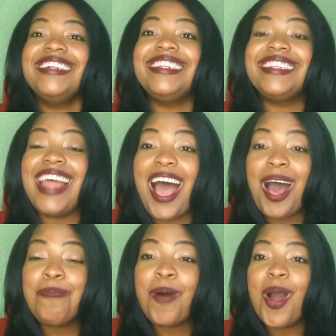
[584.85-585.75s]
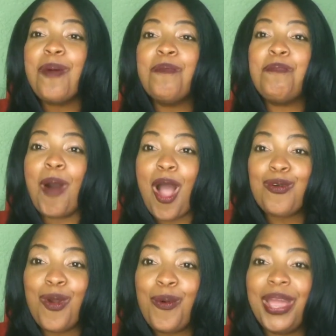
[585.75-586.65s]
Stop
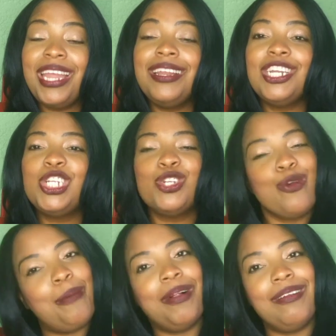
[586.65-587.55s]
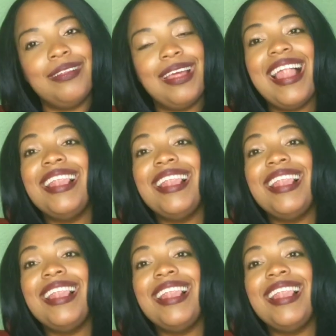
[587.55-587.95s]
borrowing trouble.